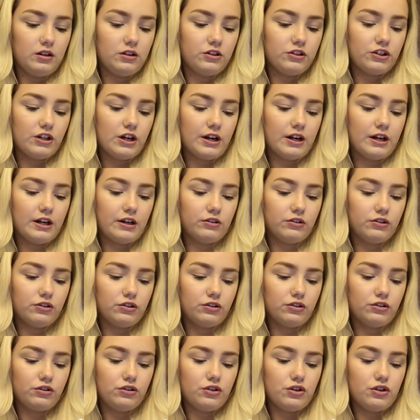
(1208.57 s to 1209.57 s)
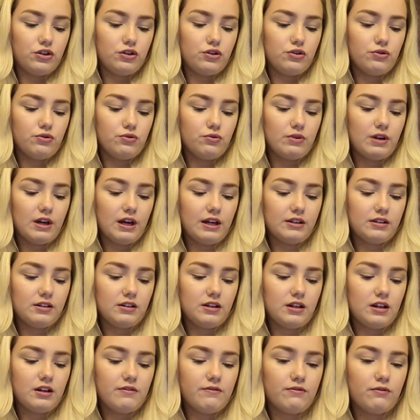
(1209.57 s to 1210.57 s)
Shout out to you,
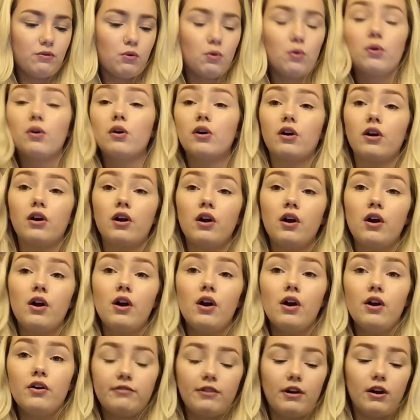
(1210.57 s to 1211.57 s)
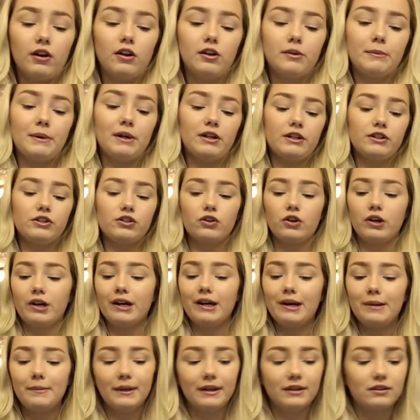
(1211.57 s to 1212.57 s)
Casey, for following me on
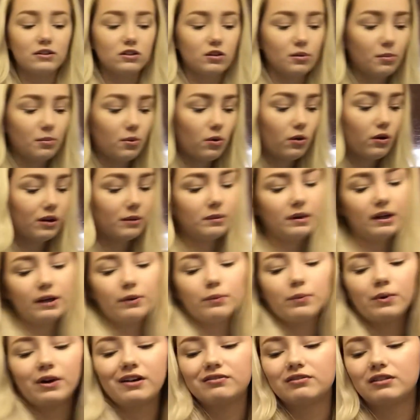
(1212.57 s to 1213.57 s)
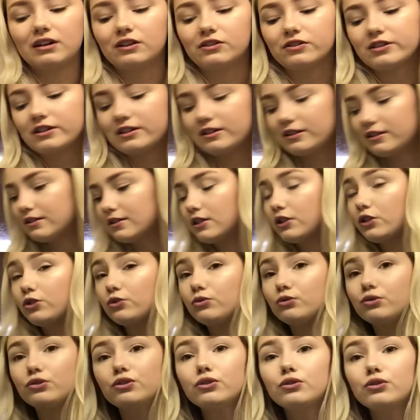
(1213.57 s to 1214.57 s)
Instagram and supporting me in whatever else it is that
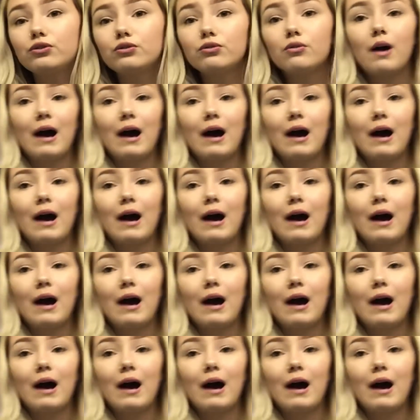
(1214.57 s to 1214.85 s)
you do.